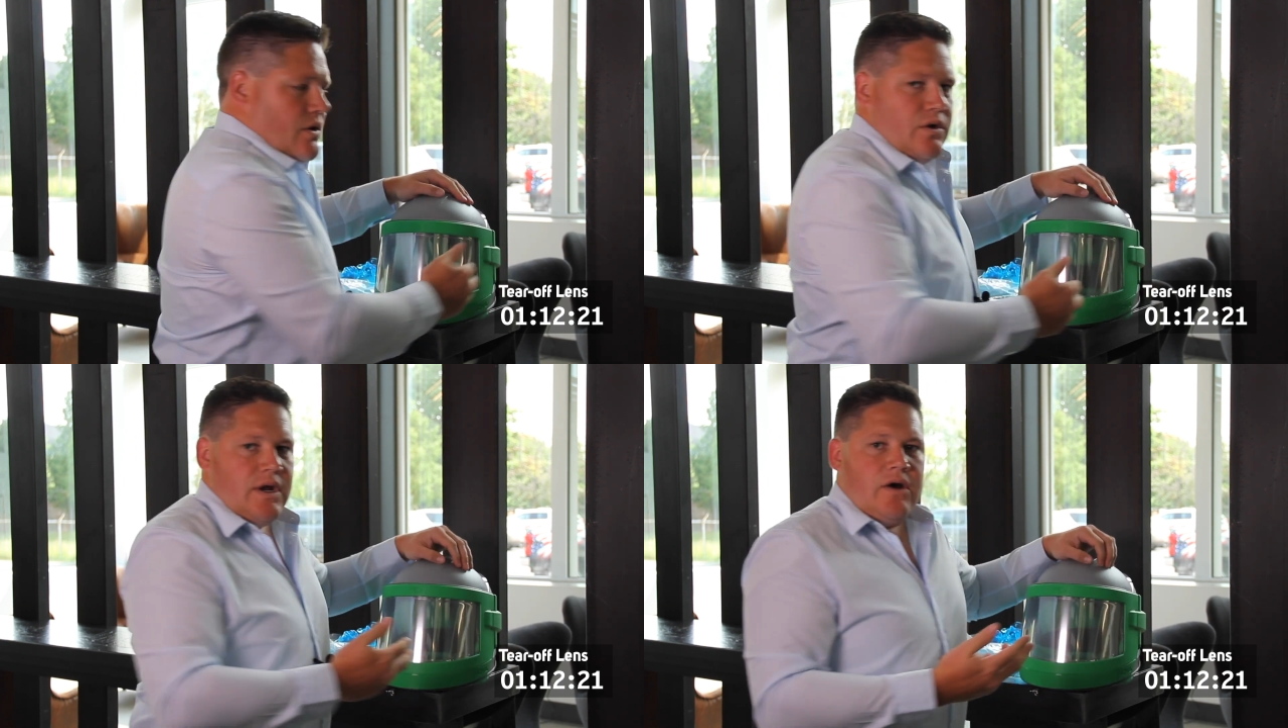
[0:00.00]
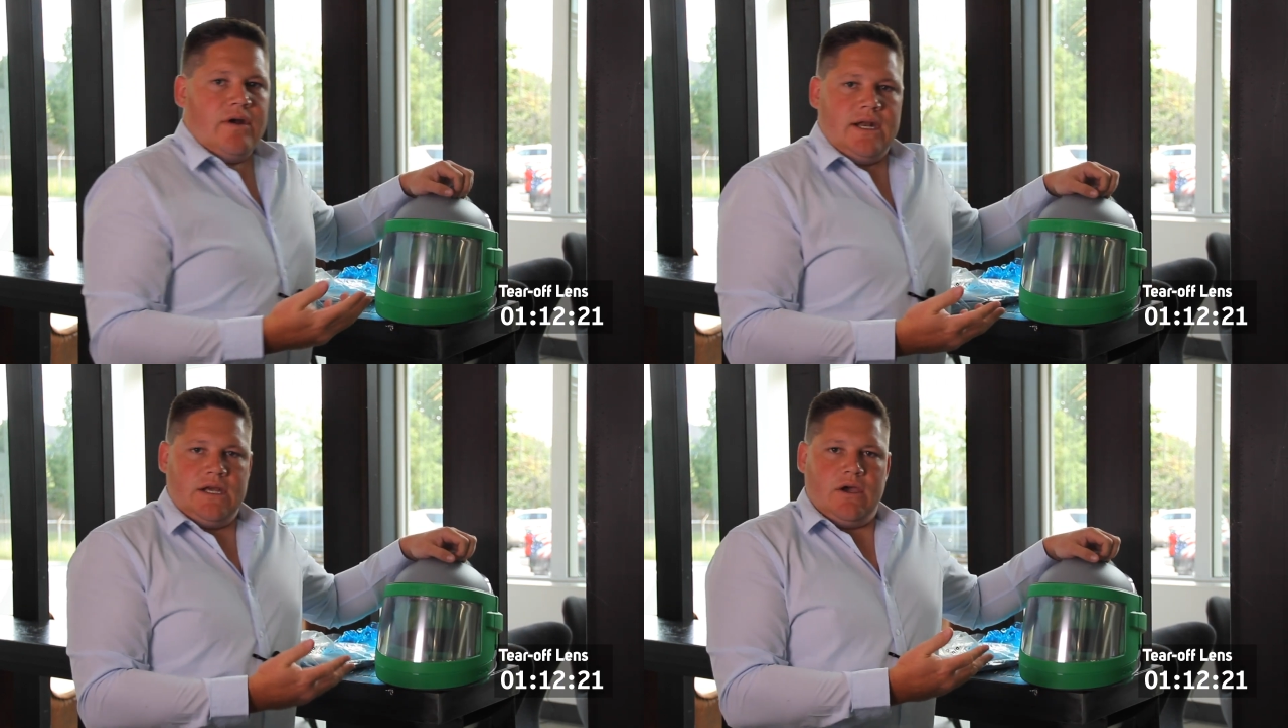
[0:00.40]
You're now
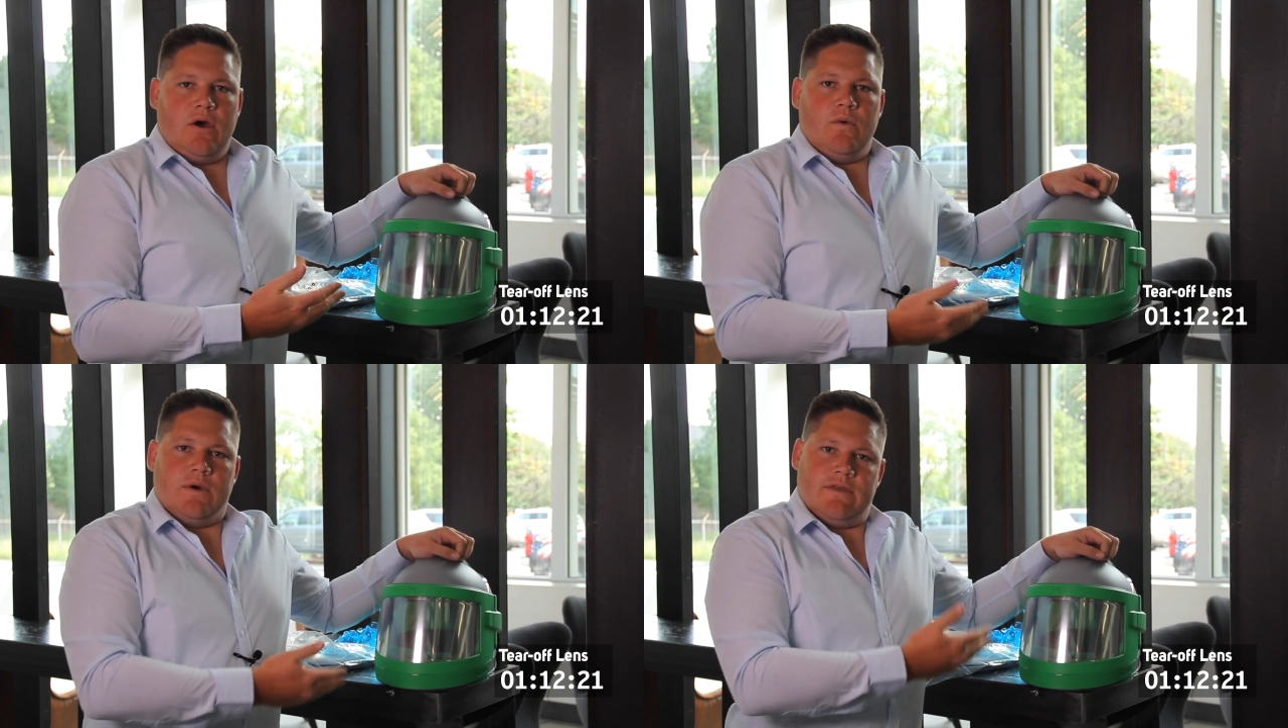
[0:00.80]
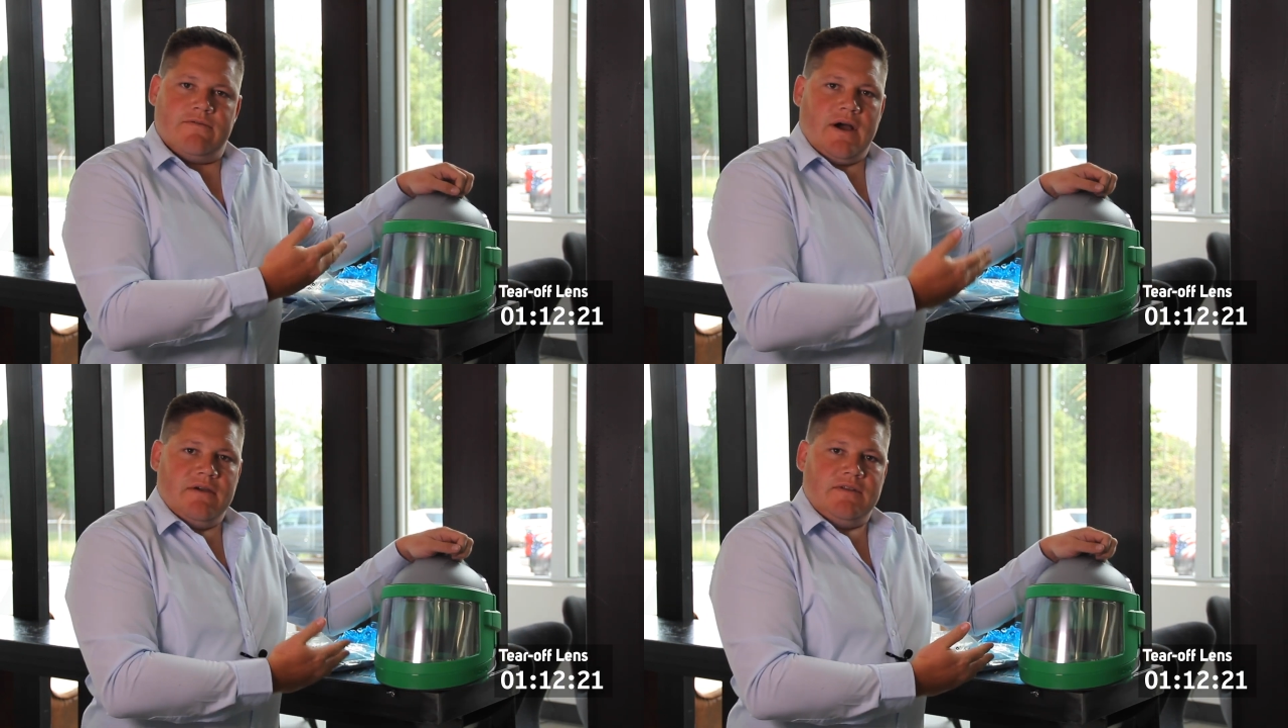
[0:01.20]
ready to go with
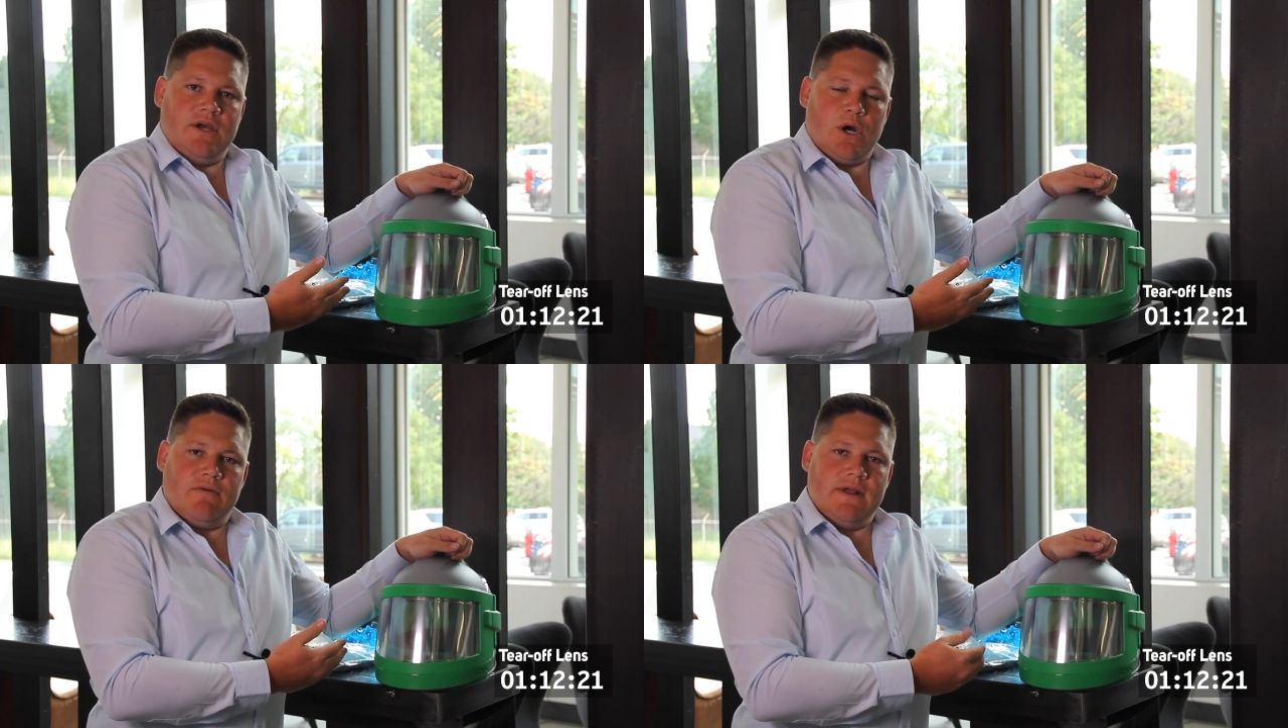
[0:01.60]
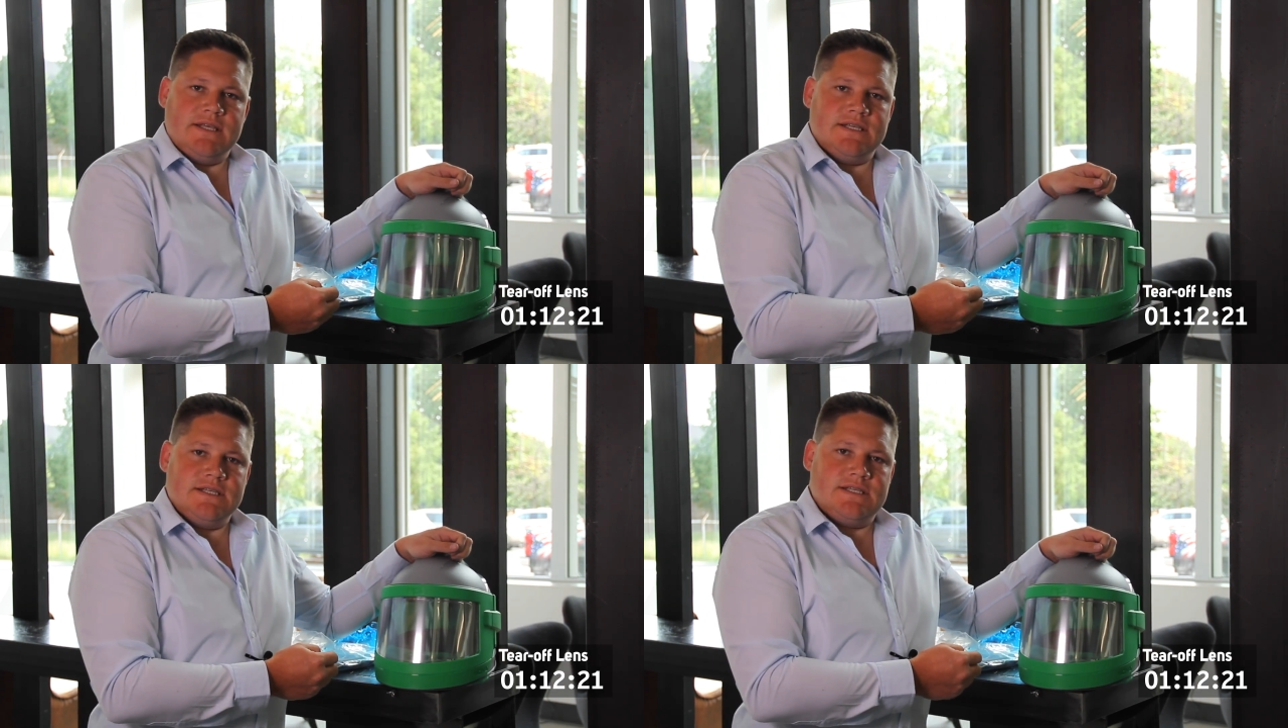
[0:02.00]
5 tear-off
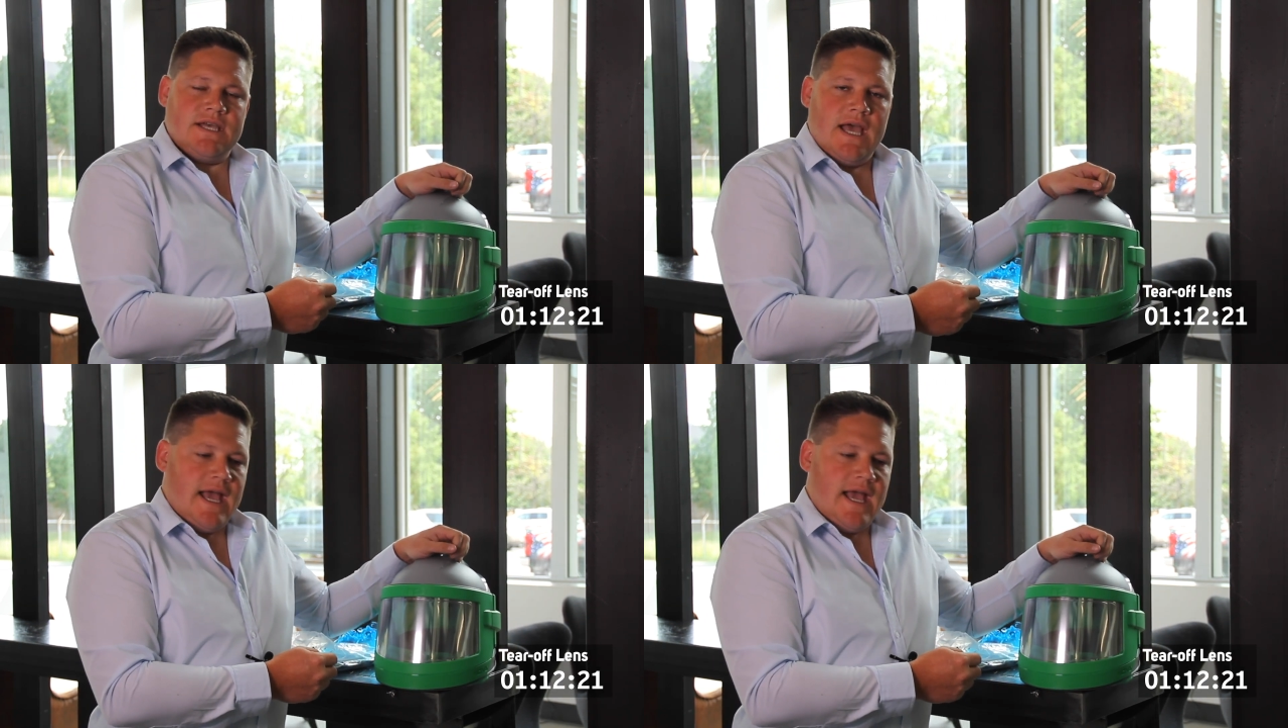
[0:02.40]
lenses